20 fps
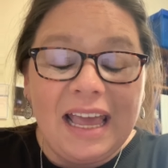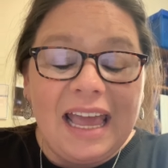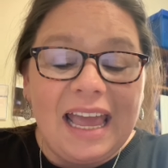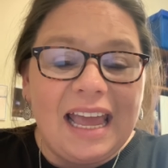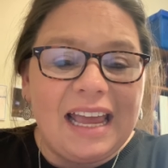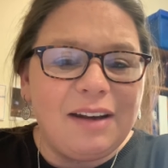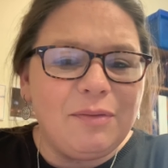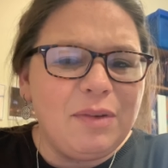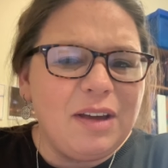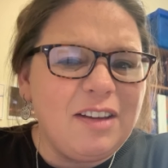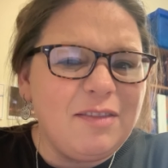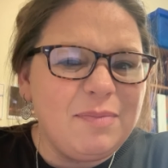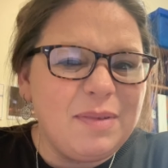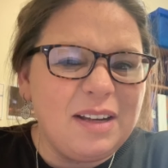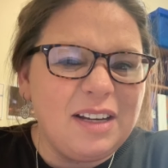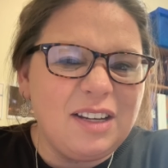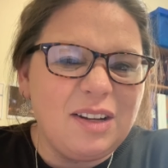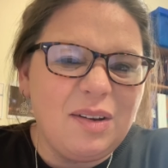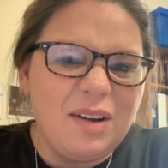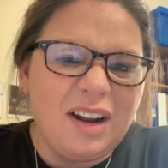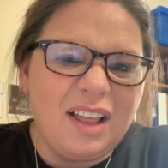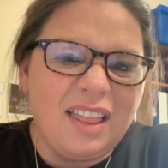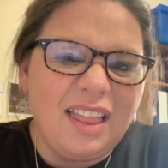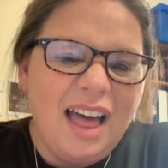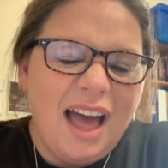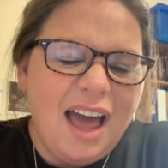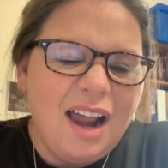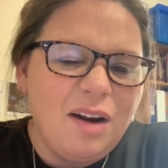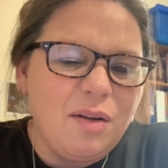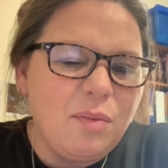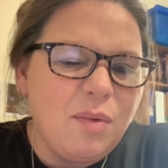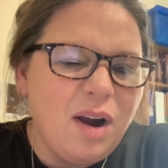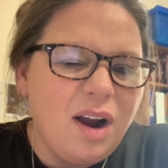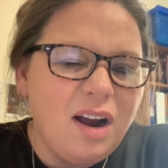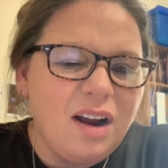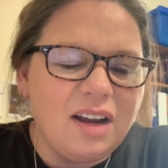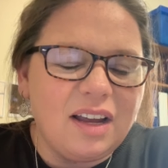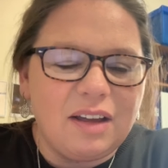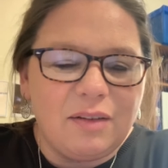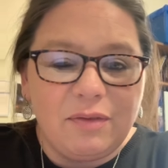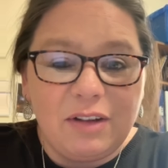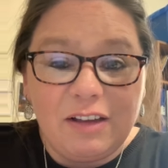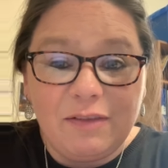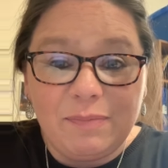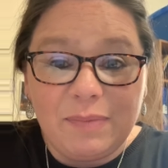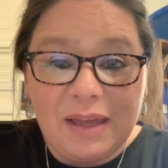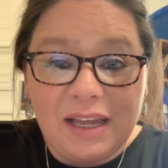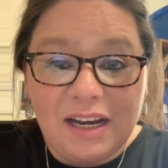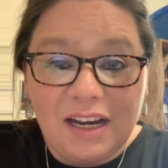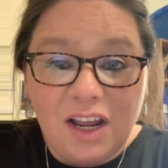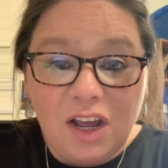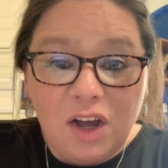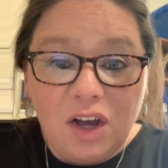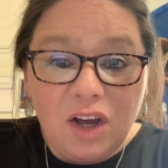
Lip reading: And we've been doing a lot of work and we've been